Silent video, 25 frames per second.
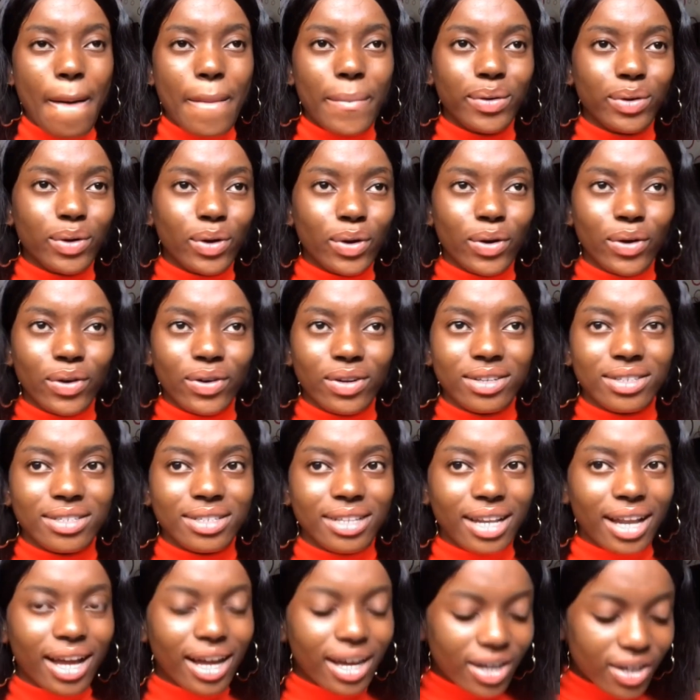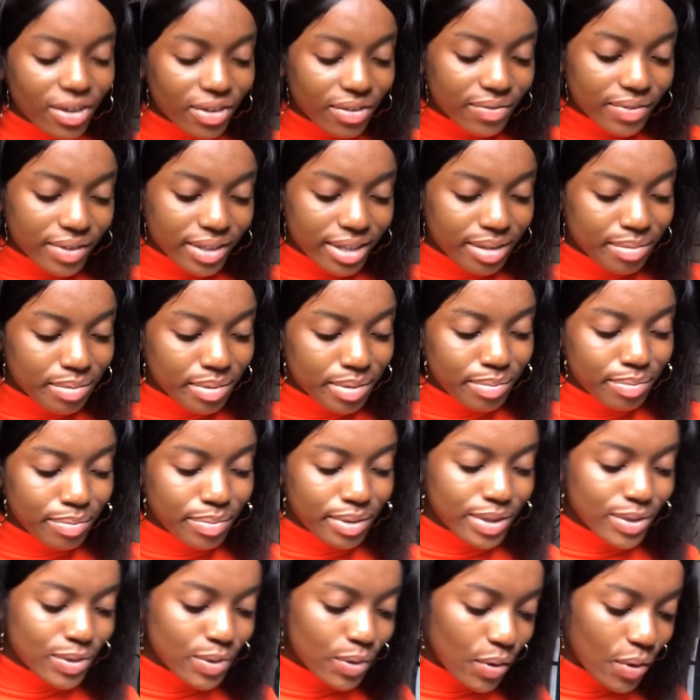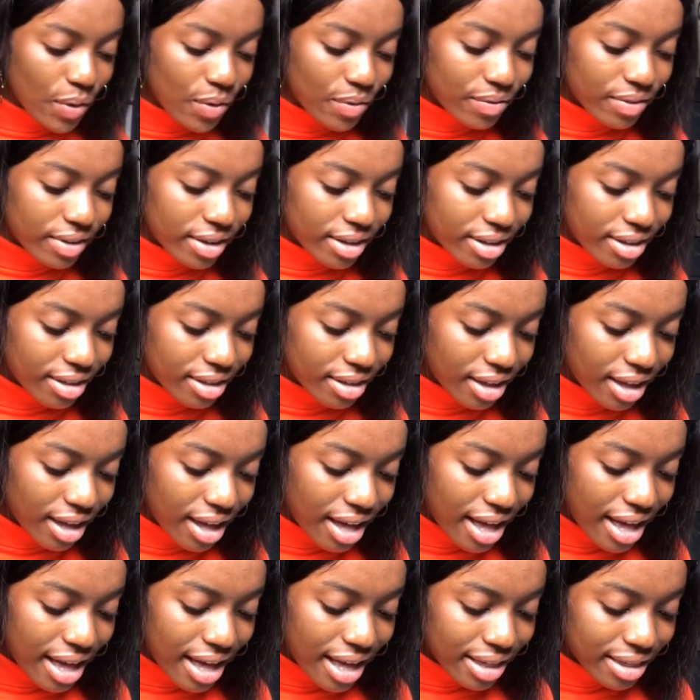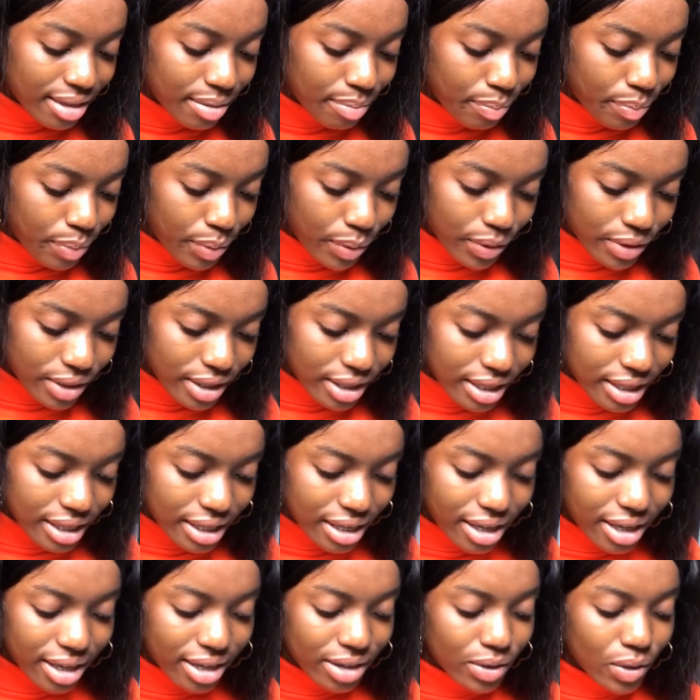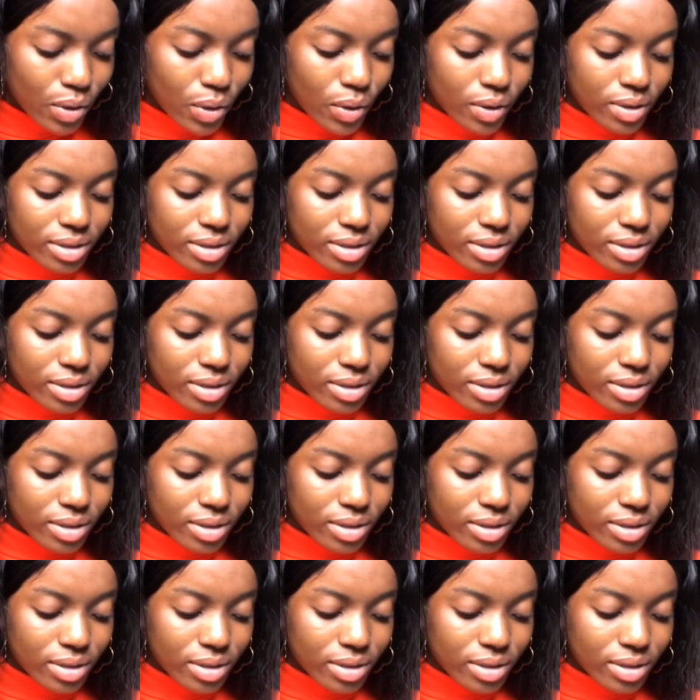because lack of vitamin B12 in the body can